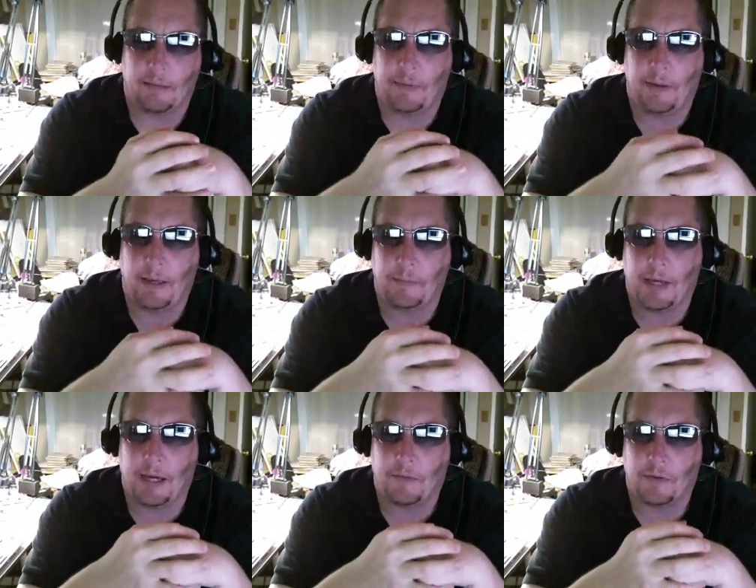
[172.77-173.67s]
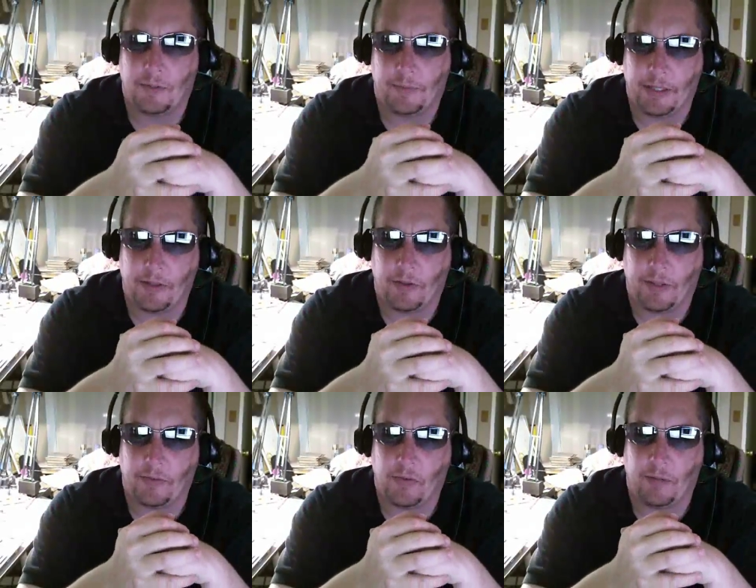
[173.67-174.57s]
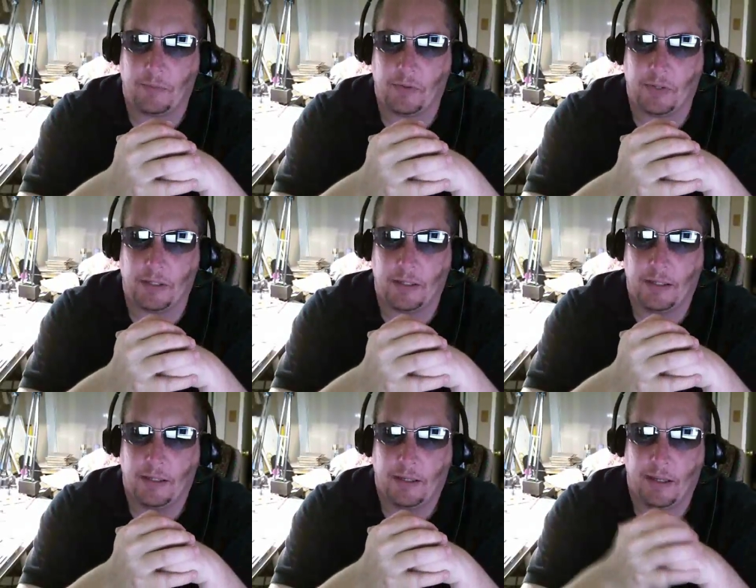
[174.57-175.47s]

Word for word: API for some of the other things that I'm using, and